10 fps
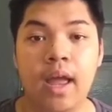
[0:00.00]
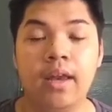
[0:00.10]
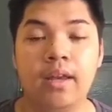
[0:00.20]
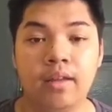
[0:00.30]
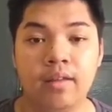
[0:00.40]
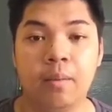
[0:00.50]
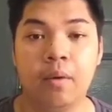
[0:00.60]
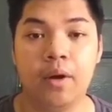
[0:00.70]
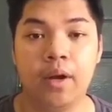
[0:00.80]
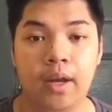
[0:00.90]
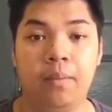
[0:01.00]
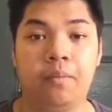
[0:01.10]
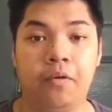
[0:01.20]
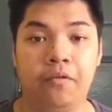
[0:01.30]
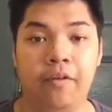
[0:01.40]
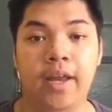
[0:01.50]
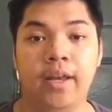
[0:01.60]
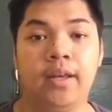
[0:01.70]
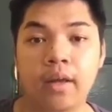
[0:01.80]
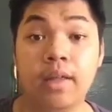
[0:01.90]
and the subordinate
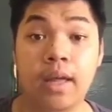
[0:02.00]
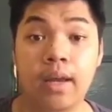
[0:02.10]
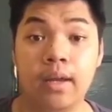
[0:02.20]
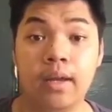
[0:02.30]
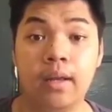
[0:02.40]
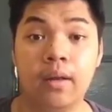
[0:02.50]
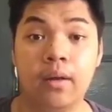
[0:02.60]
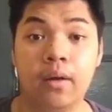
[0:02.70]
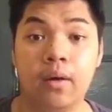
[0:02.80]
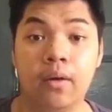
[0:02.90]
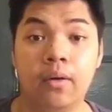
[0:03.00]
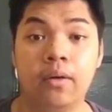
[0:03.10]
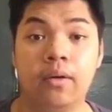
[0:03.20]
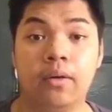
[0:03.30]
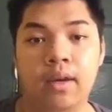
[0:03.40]
provide a channel or